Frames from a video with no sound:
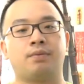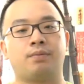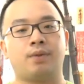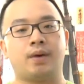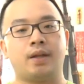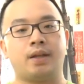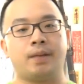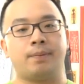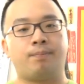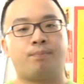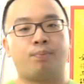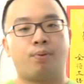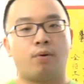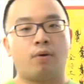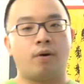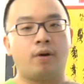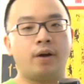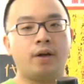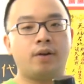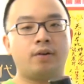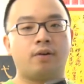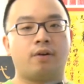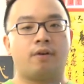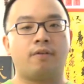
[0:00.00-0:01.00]
When the
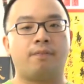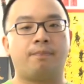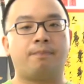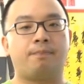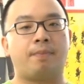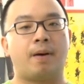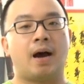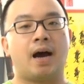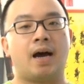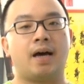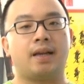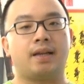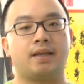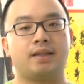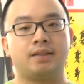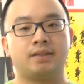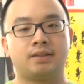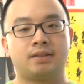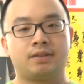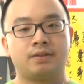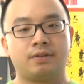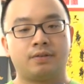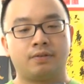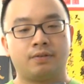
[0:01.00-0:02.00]
point of
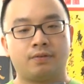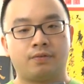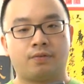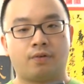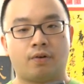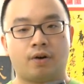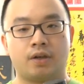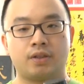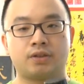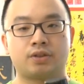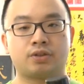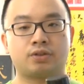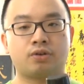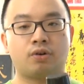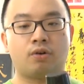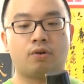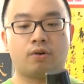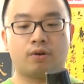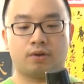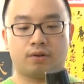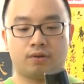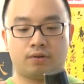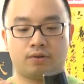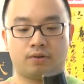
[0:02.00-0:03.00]
balance for a
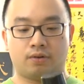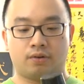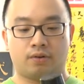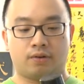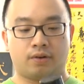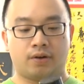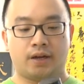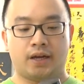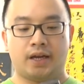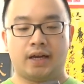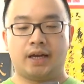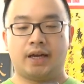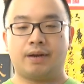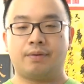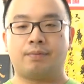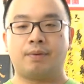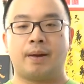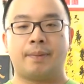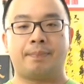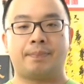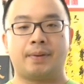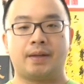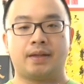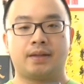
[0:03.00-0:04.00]
sword or a
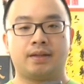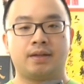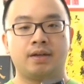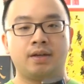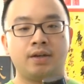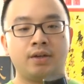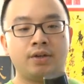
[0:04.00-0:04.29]
weapon